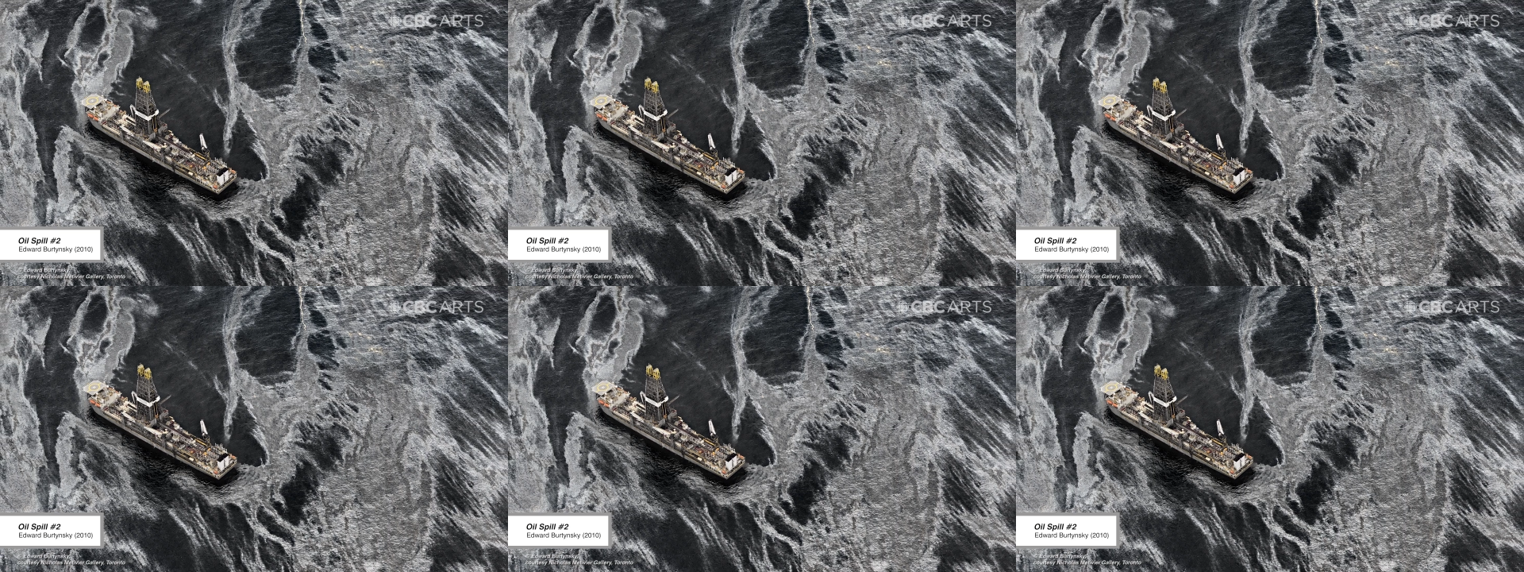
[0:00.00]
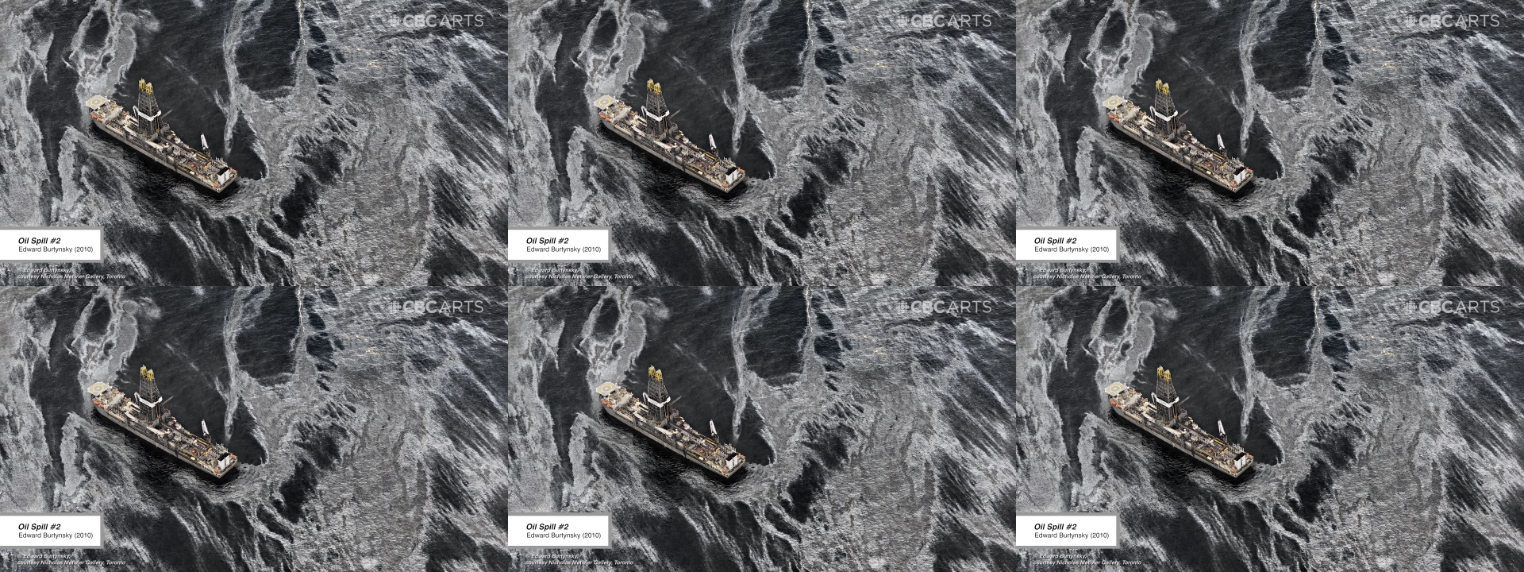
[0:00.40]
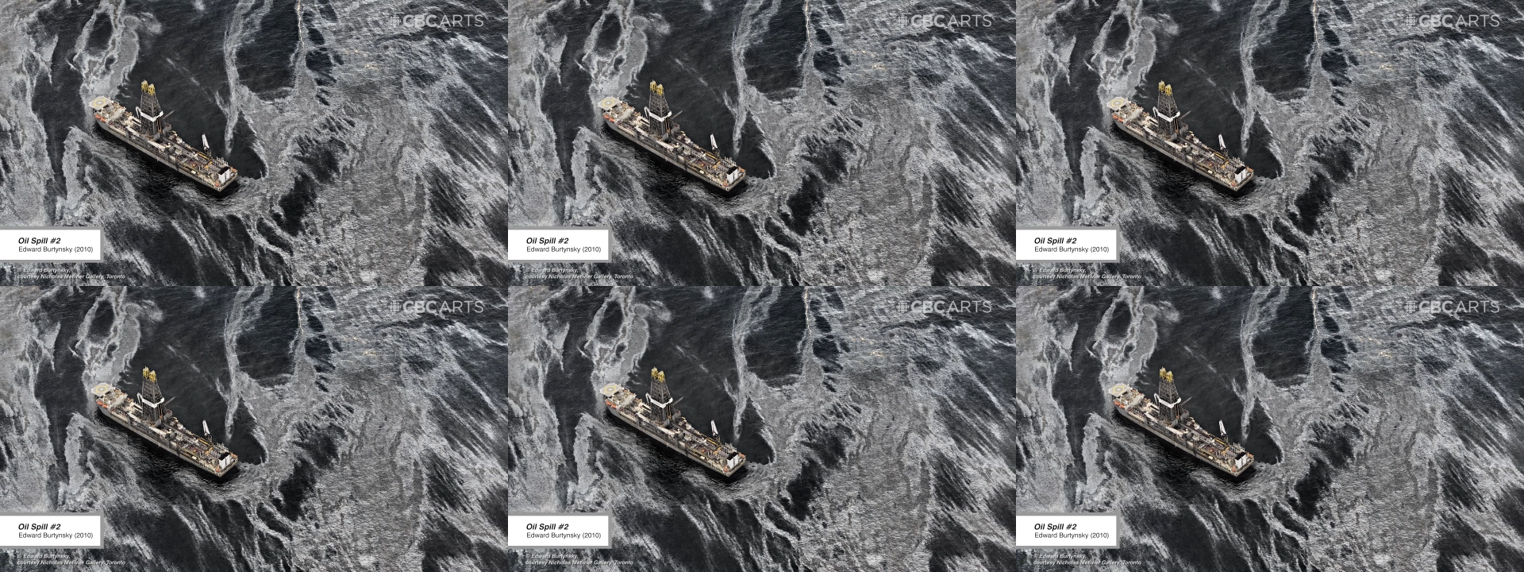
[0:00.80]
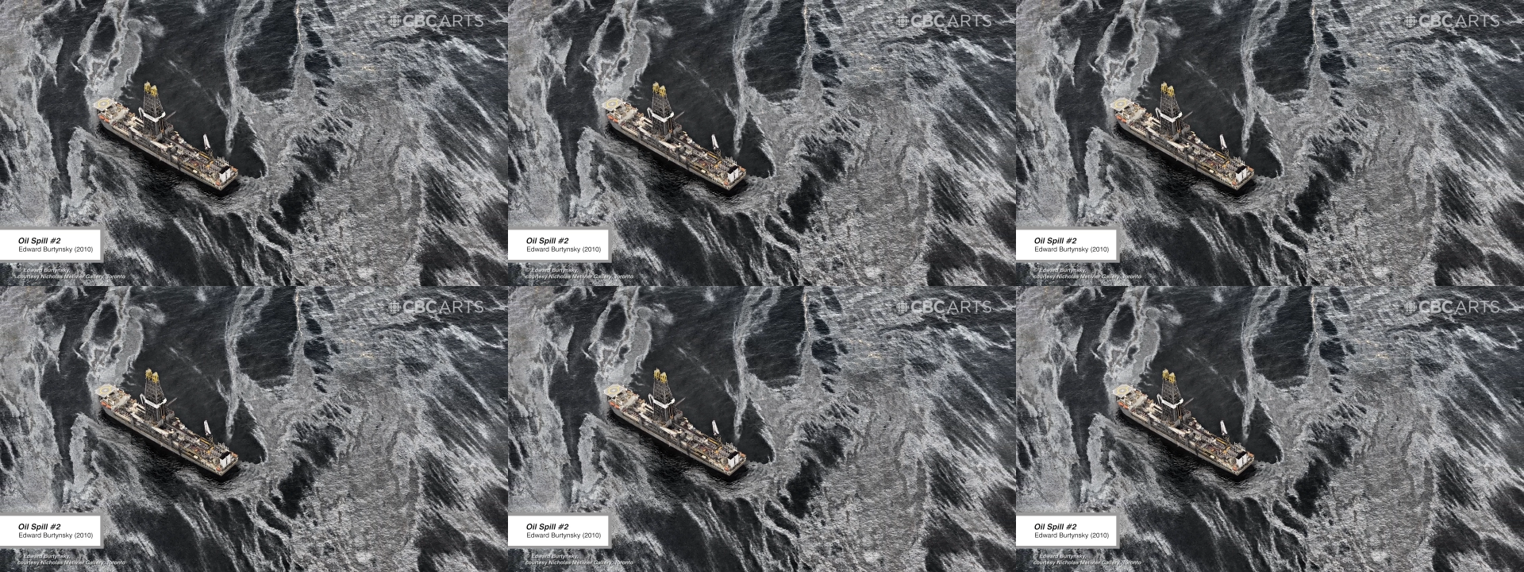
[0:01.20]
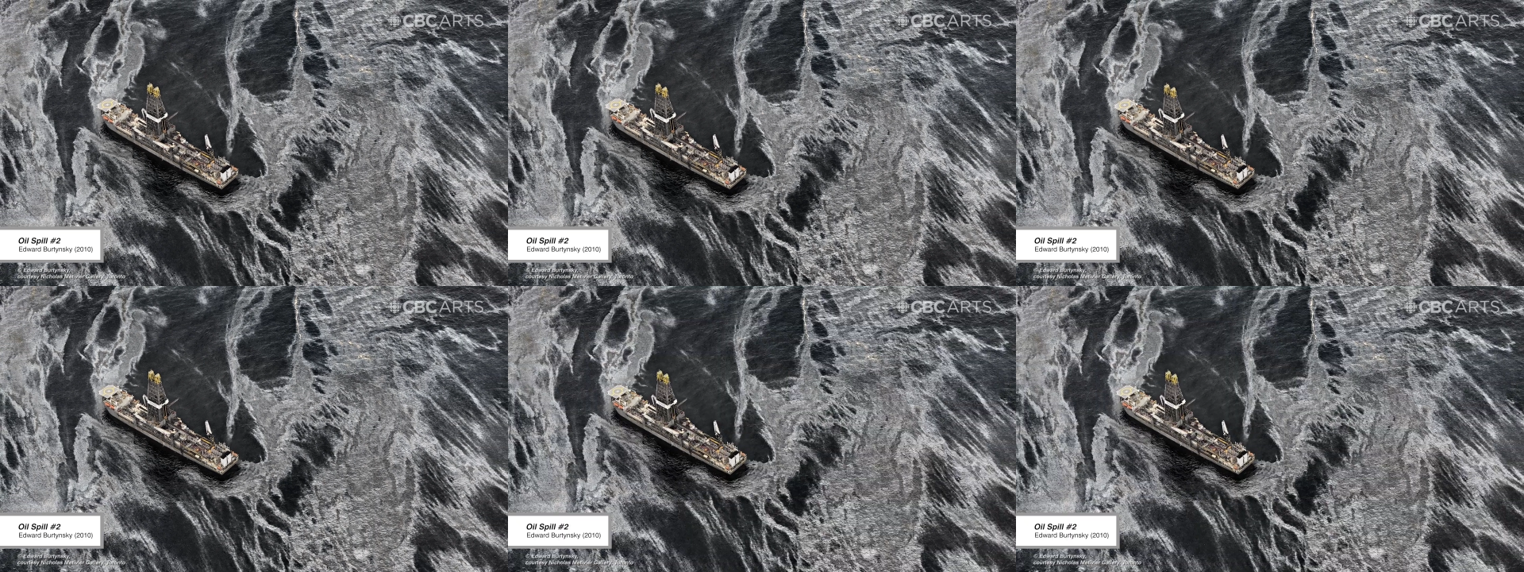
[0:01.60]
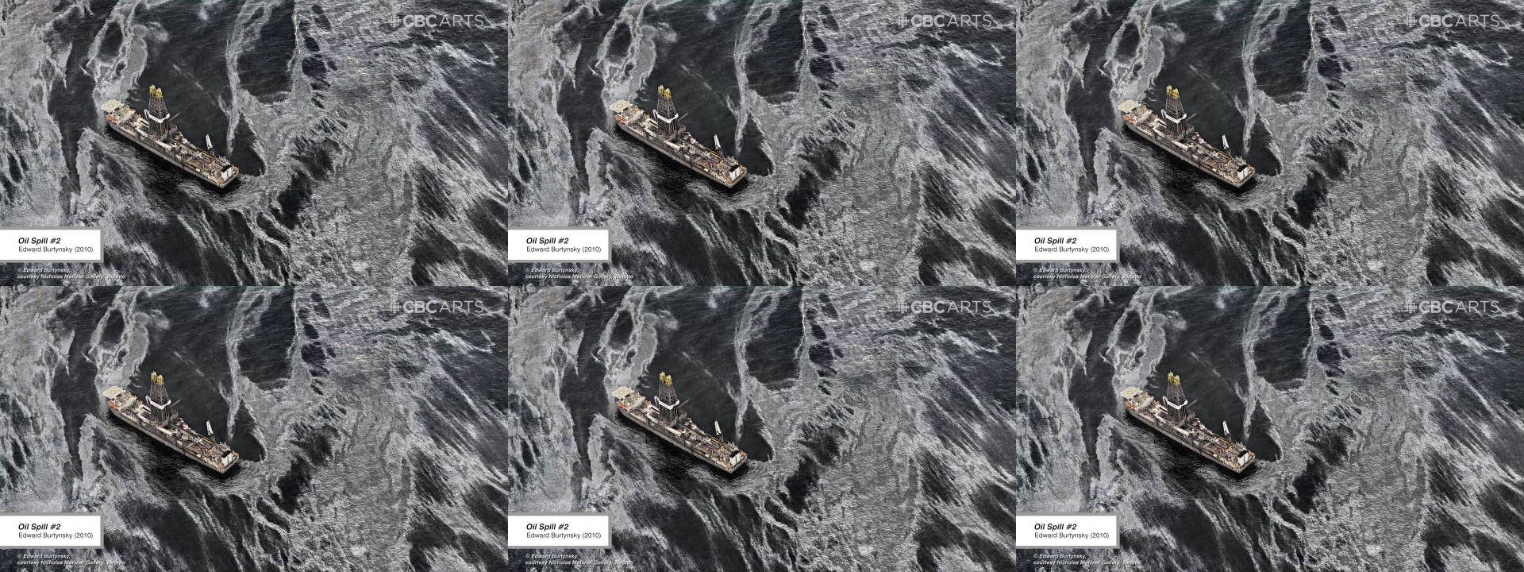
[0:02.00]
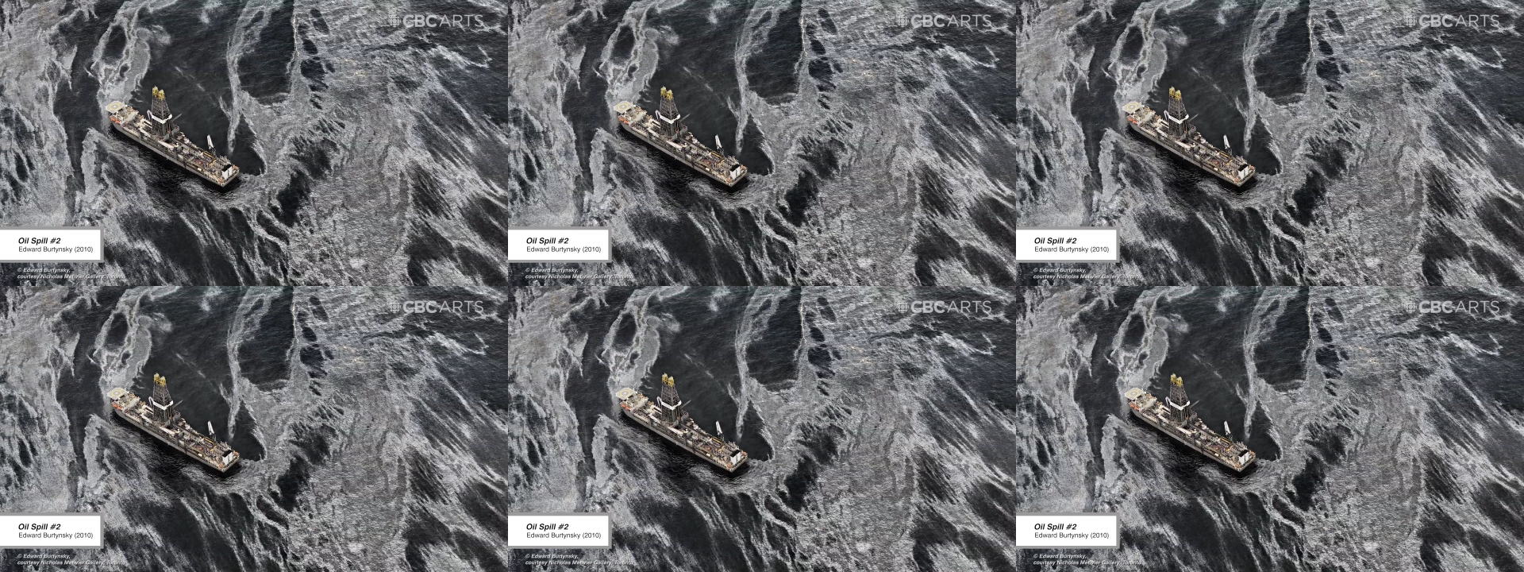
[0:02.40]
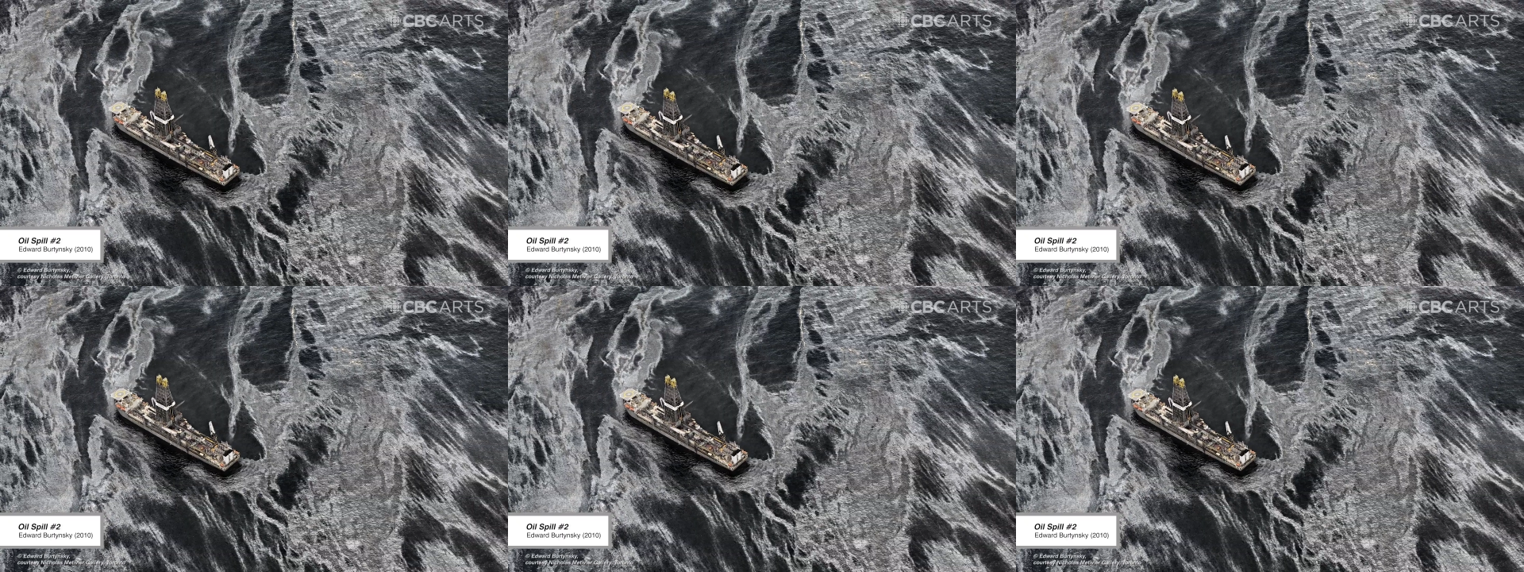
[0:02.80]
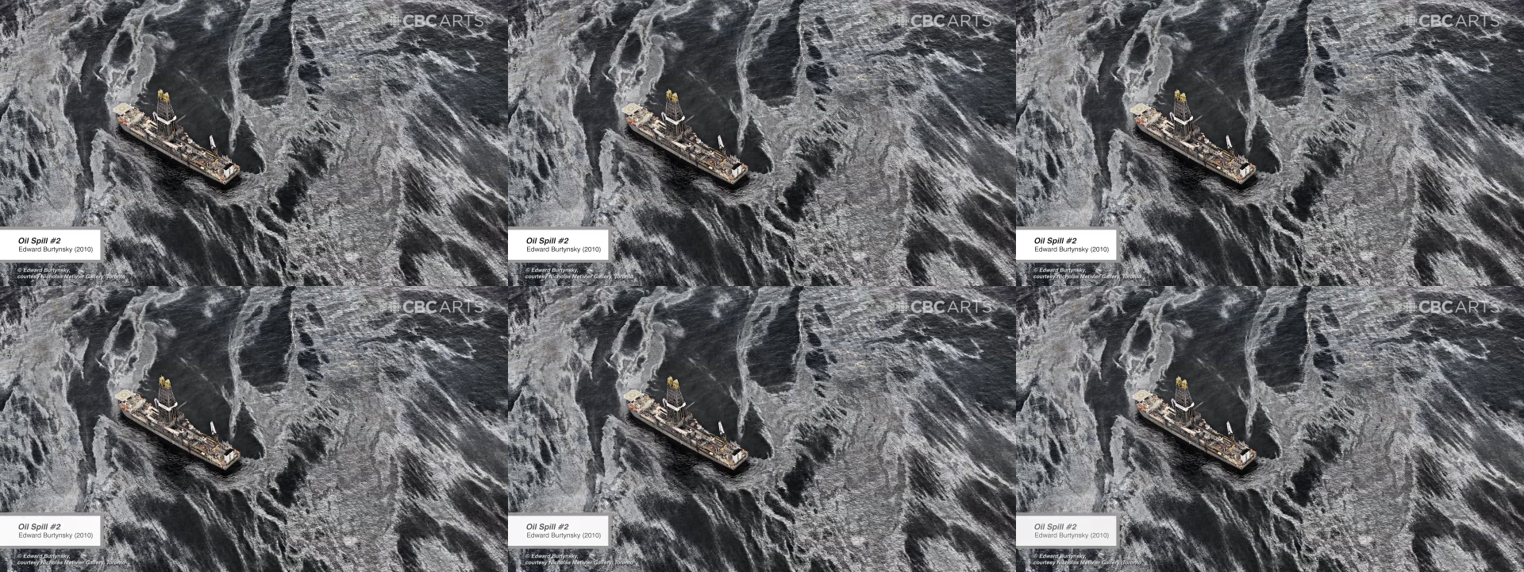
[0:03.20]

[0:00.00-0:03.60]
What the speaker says: (no speaker visible)